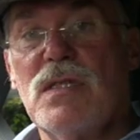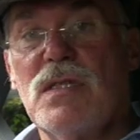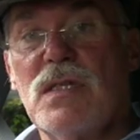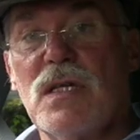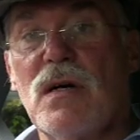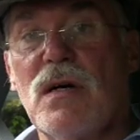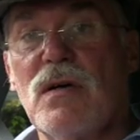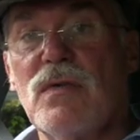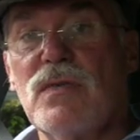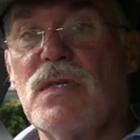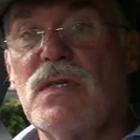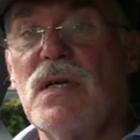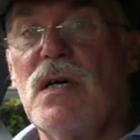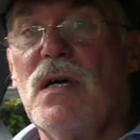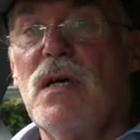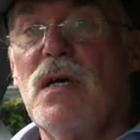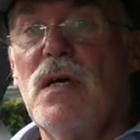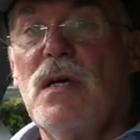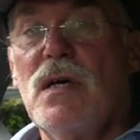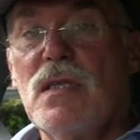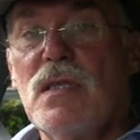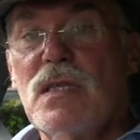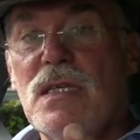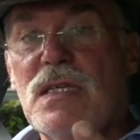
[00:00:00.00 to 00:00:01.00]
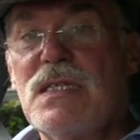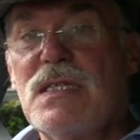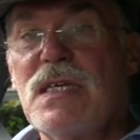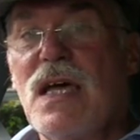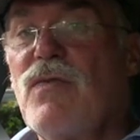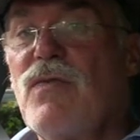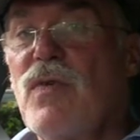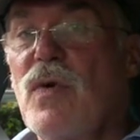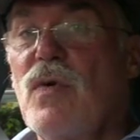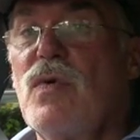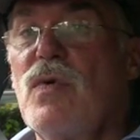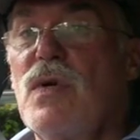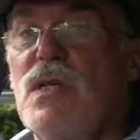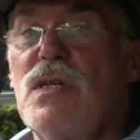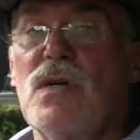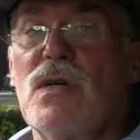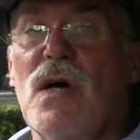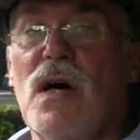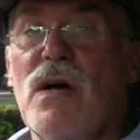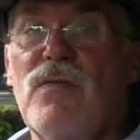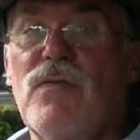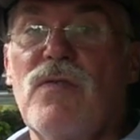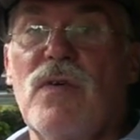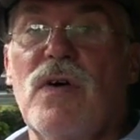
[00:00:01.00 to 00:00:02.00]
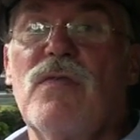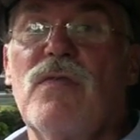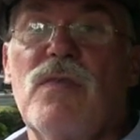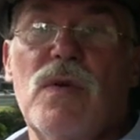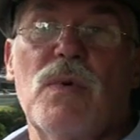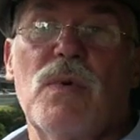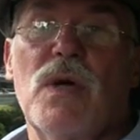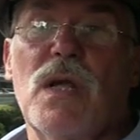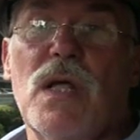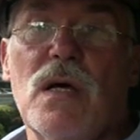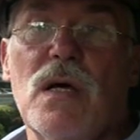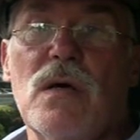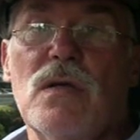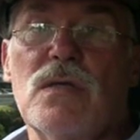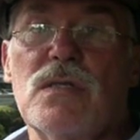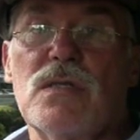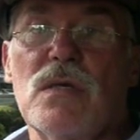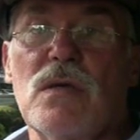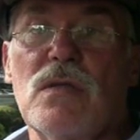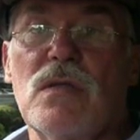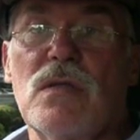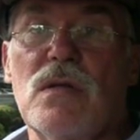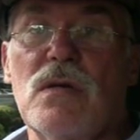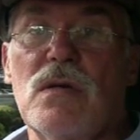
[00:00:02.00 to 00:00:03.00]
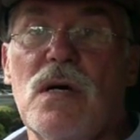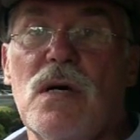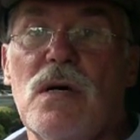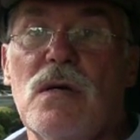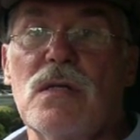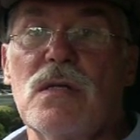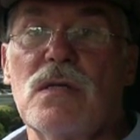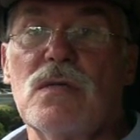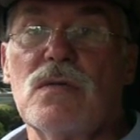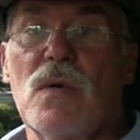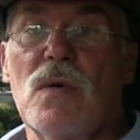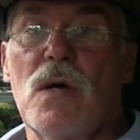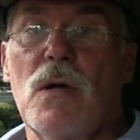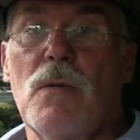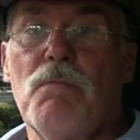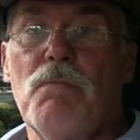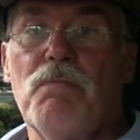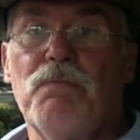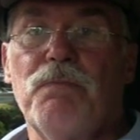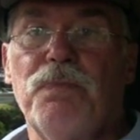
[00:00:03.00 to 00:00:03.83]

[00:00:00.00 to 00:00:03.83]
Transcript: selves, the safer we drive for everybody else on the road as well.